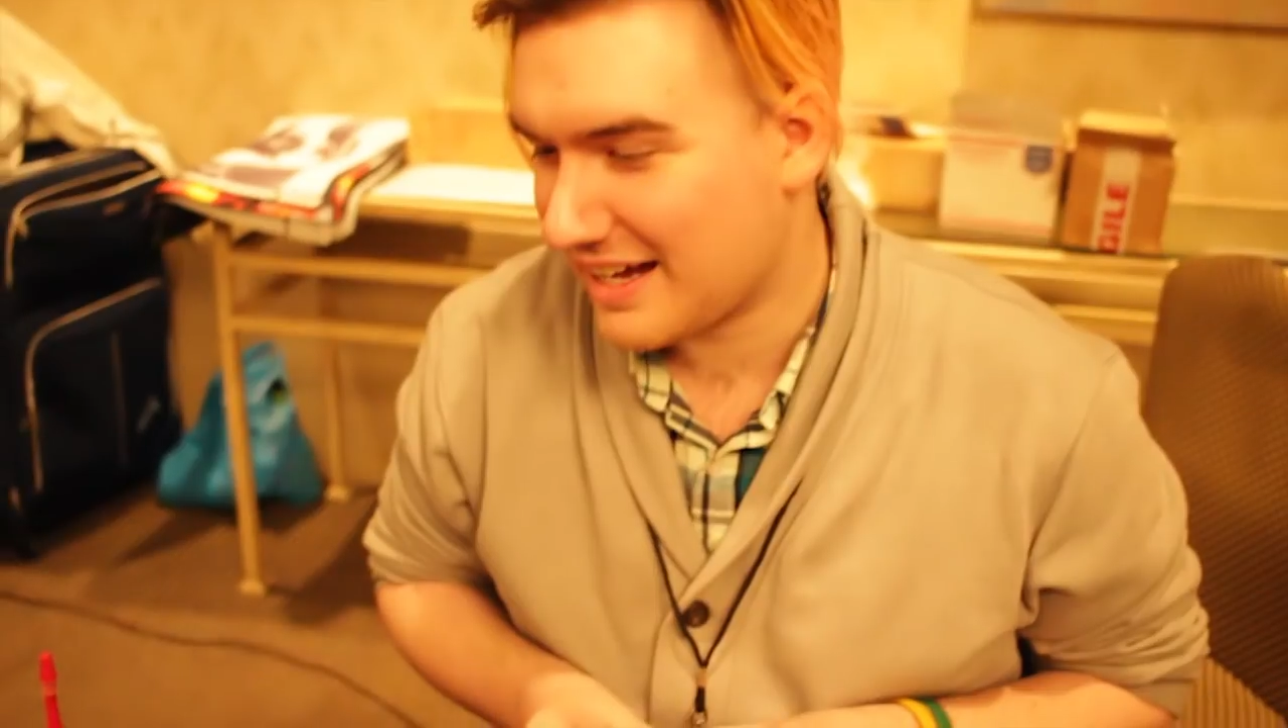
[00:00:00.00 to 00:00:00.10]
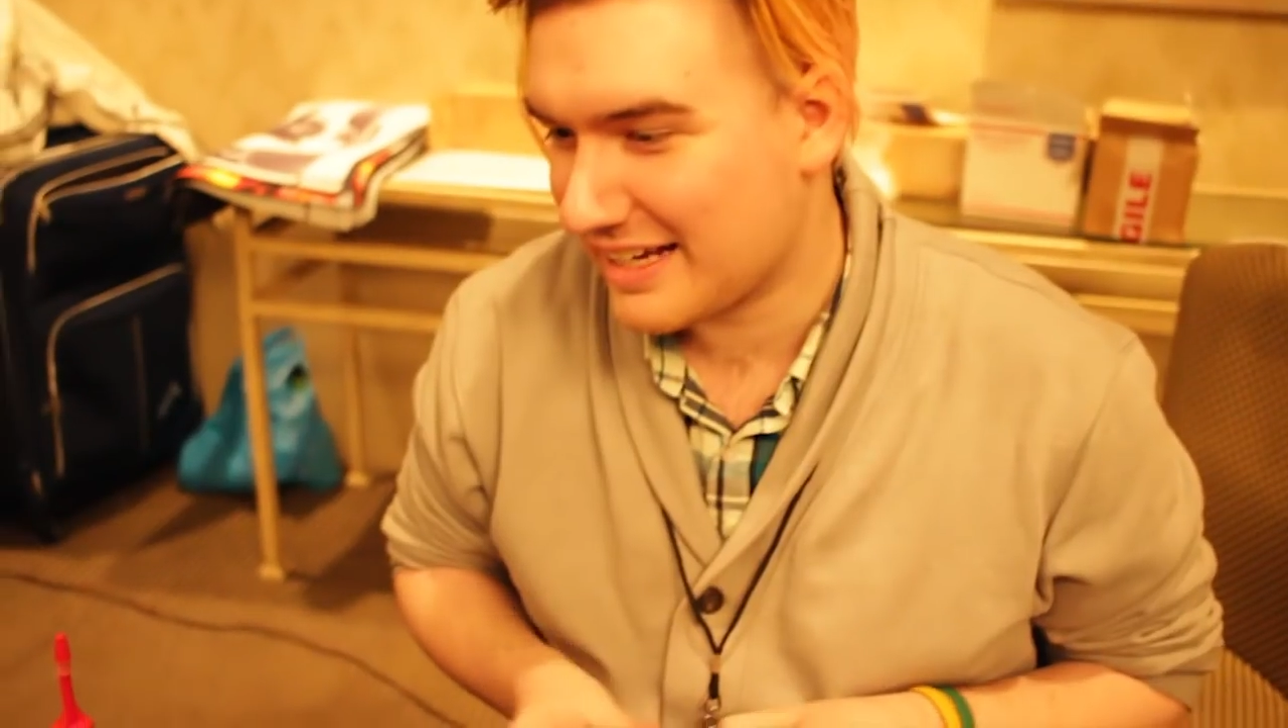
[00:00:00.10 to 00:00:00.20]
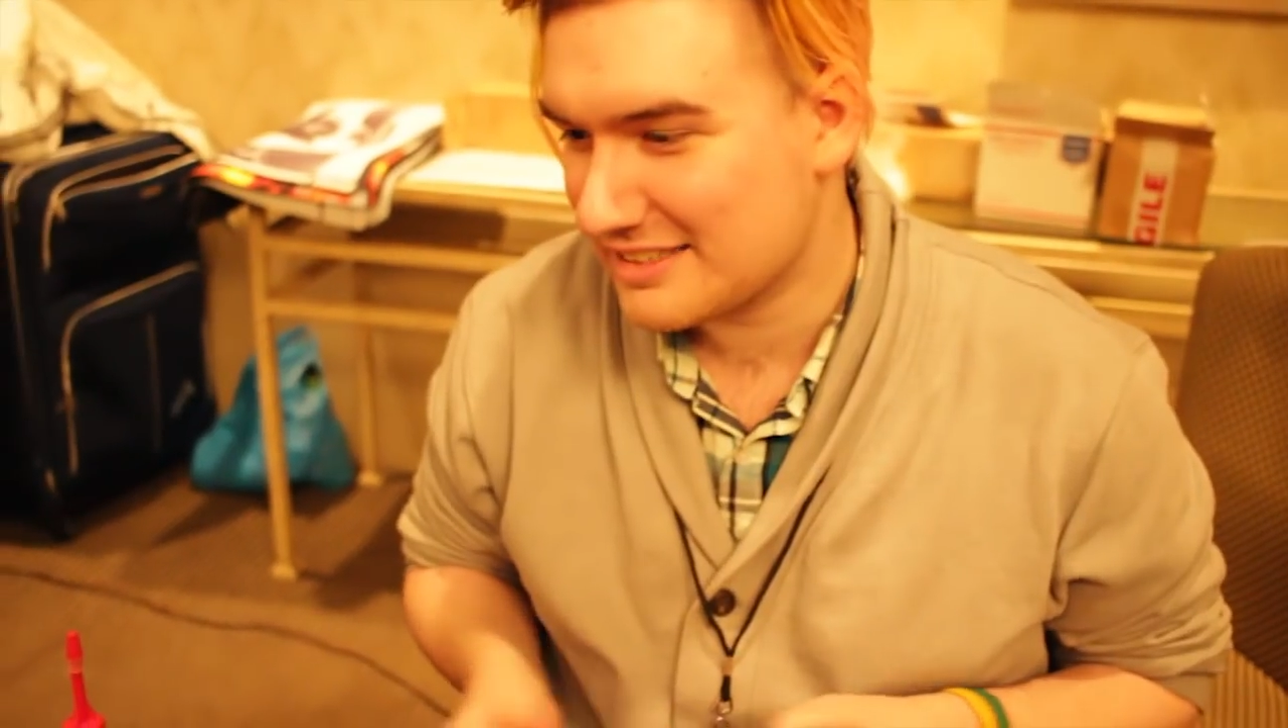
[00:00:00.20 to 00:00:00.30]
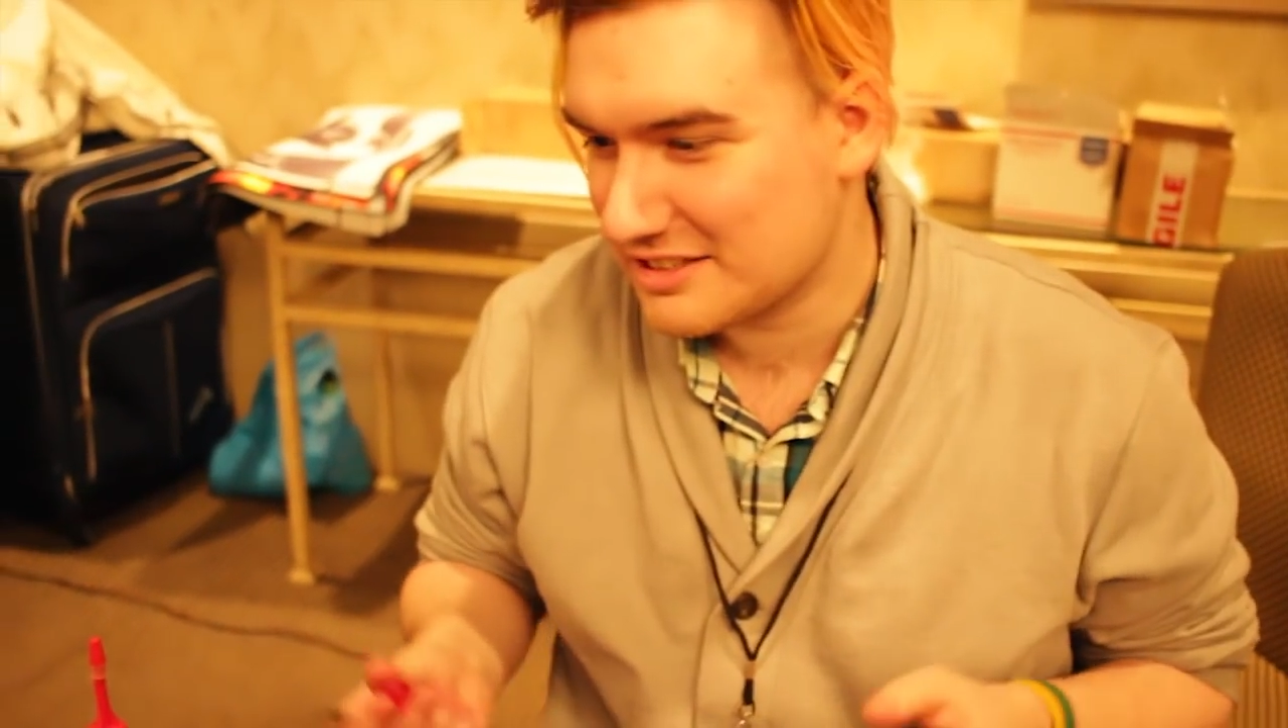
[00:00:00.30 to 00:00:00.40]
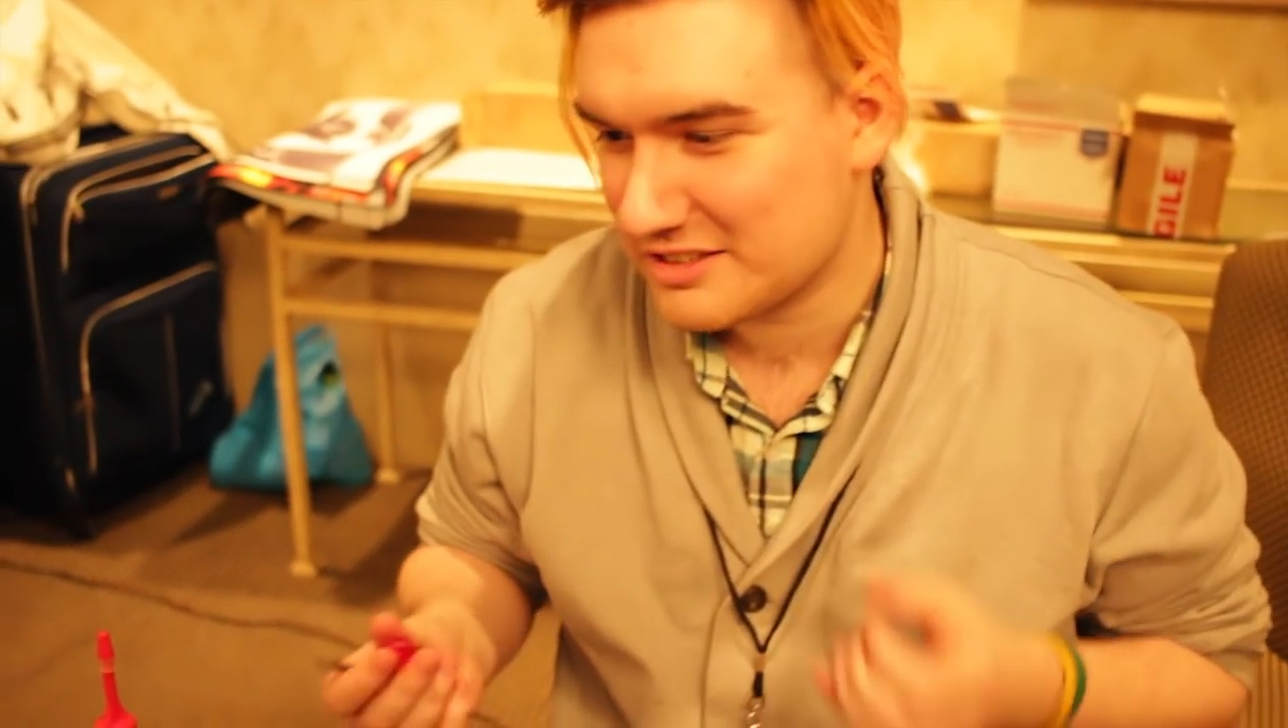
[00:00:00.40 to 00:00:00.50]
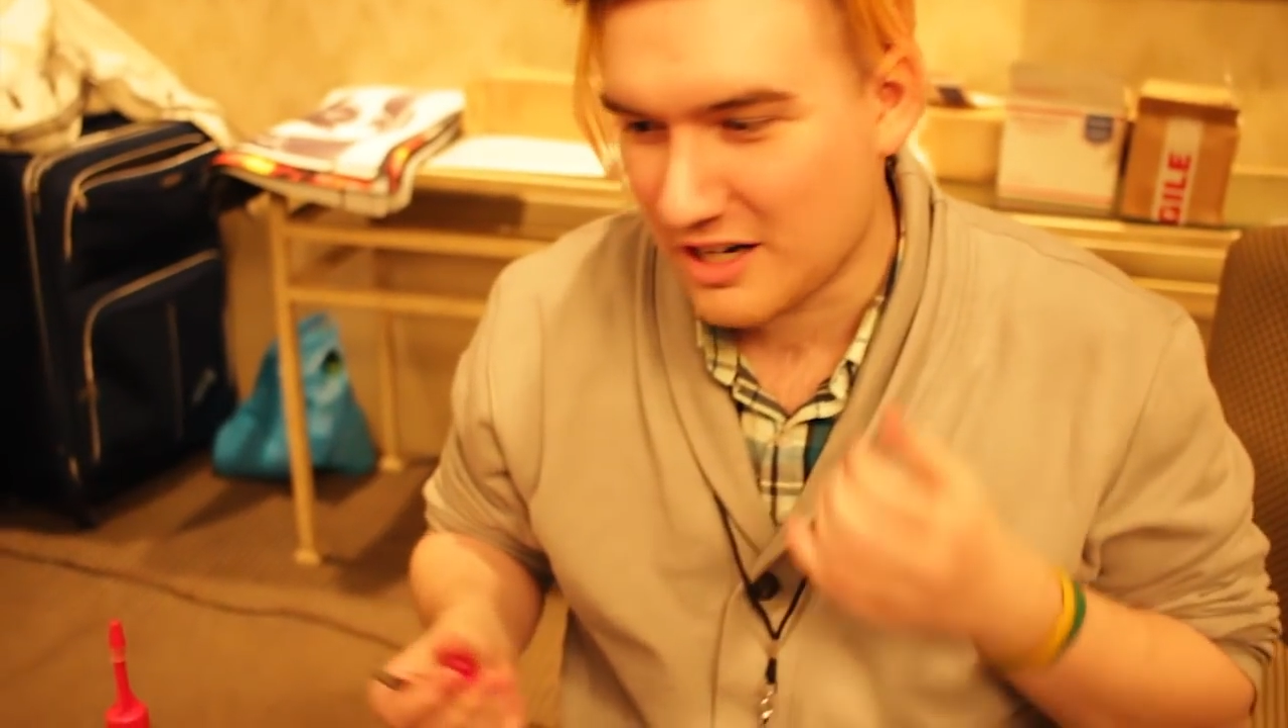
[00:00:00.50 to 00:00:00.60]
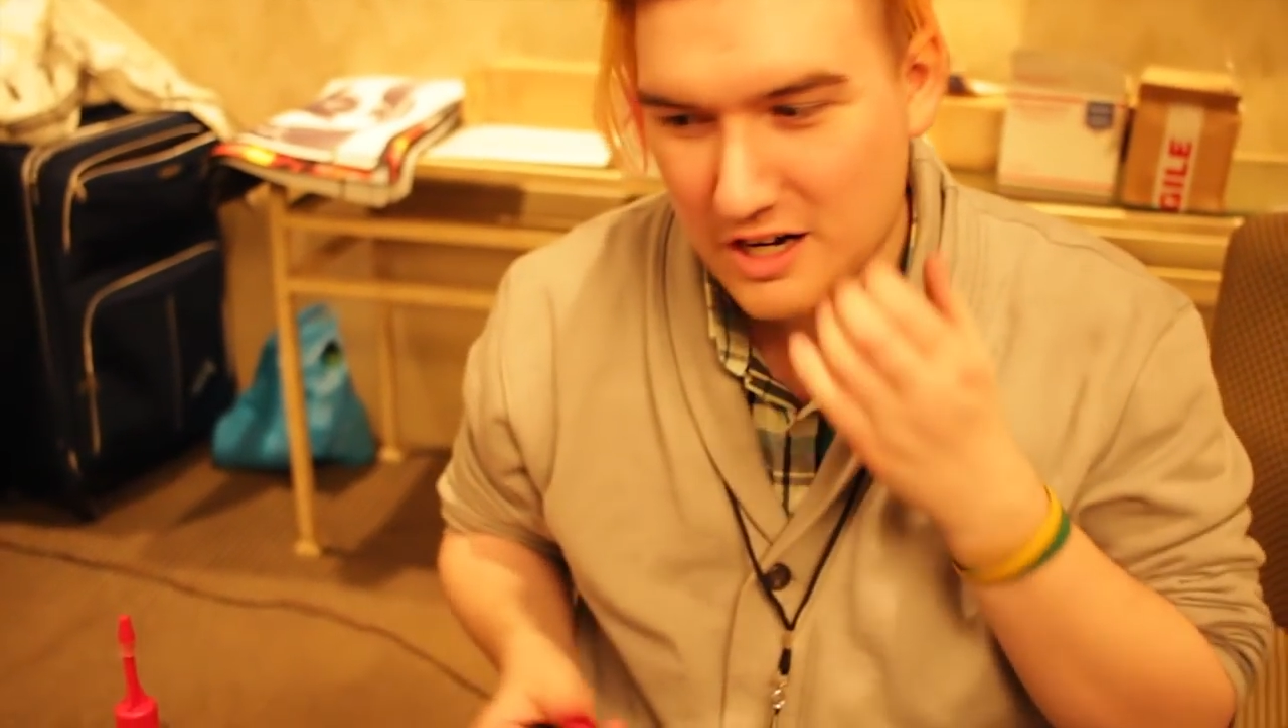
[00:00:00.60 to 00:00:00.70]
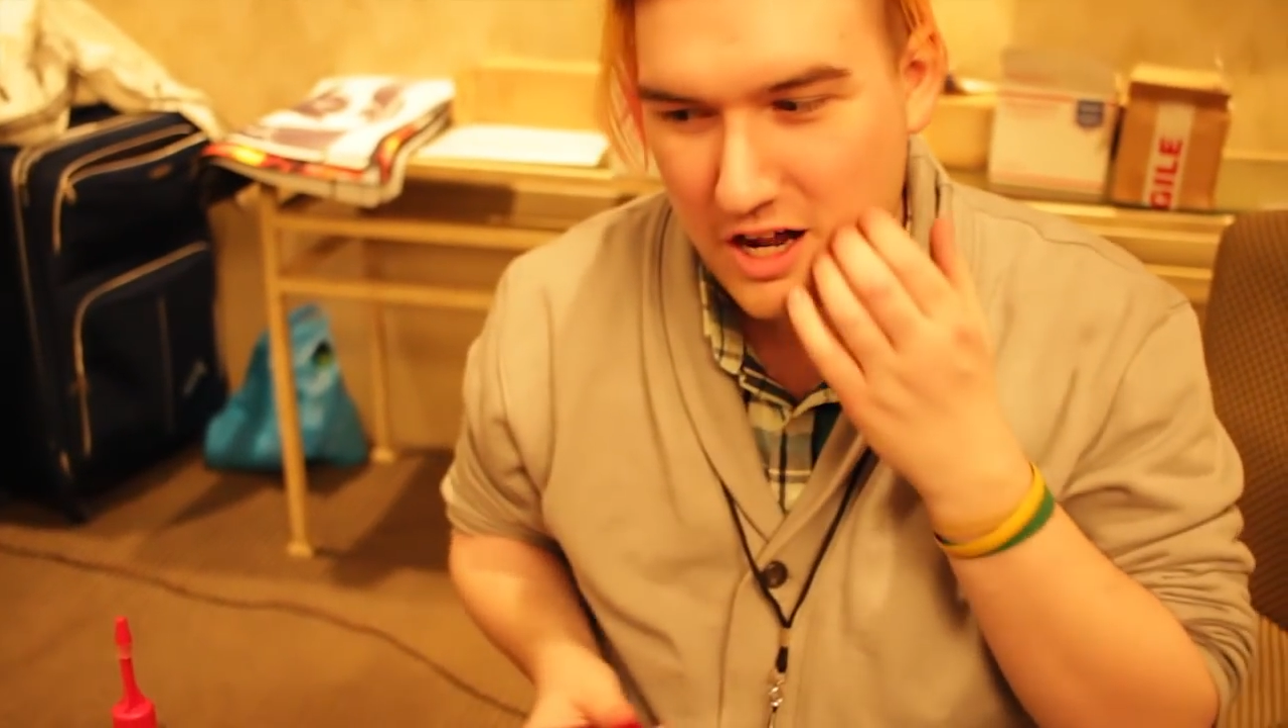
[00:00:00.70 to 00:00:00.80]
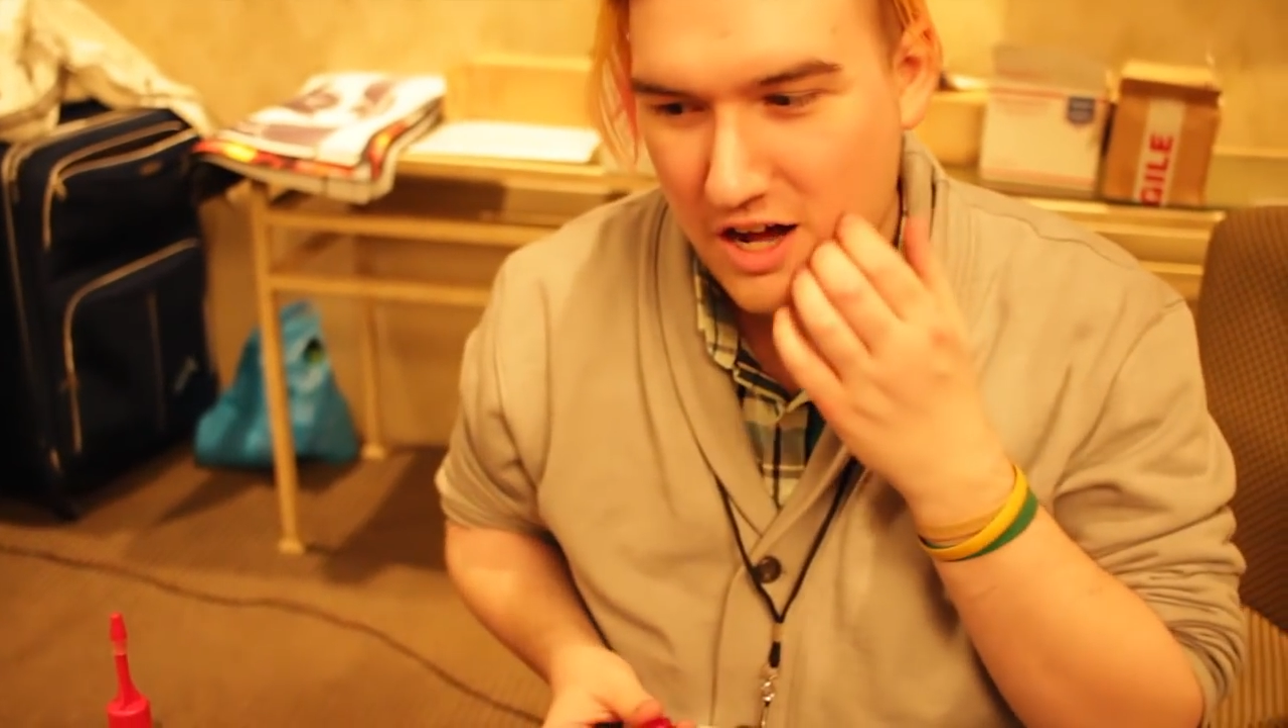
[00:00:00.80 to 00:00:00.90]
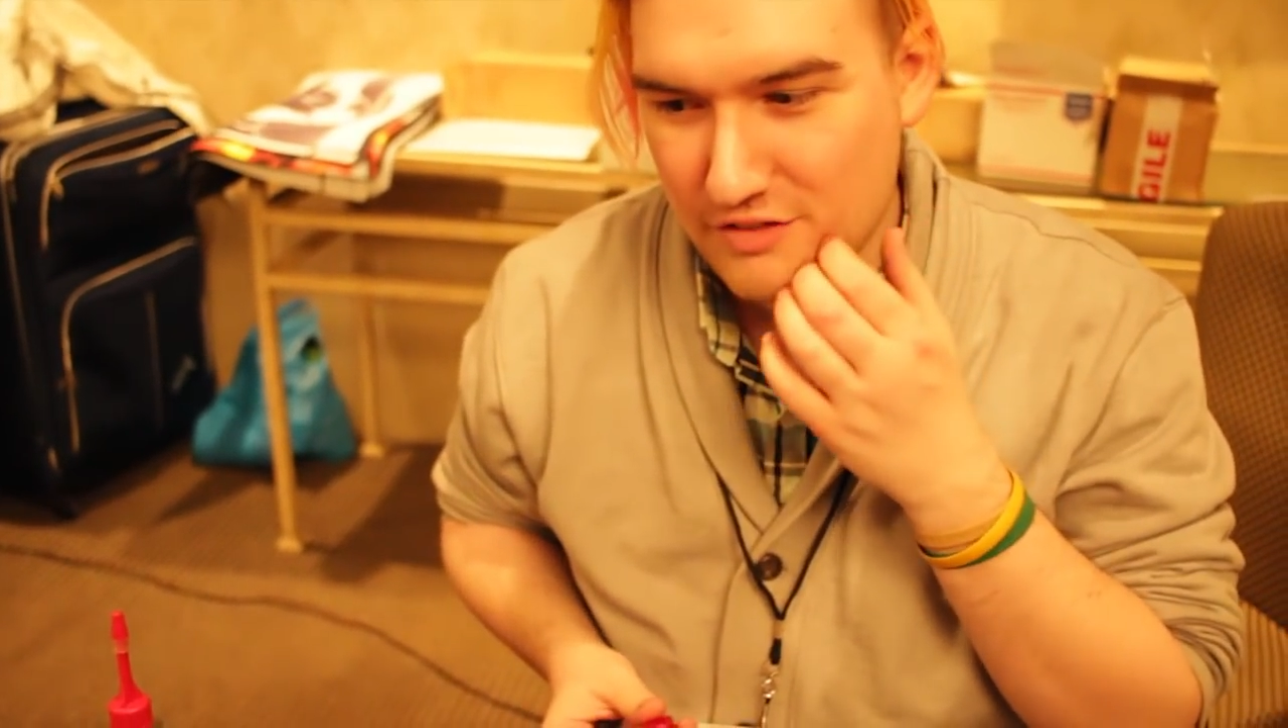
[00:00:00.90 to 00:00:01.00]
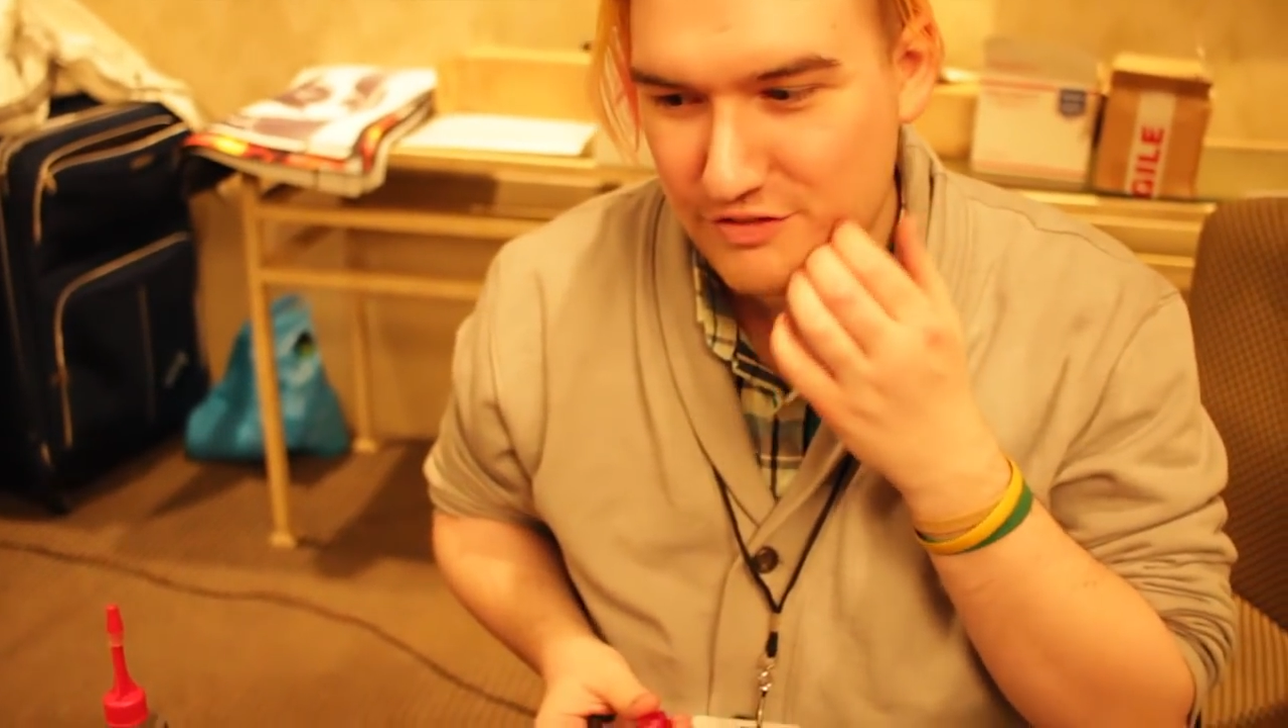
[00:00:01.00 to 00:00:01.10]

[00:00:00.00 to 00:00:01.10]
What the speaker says: I guess it started off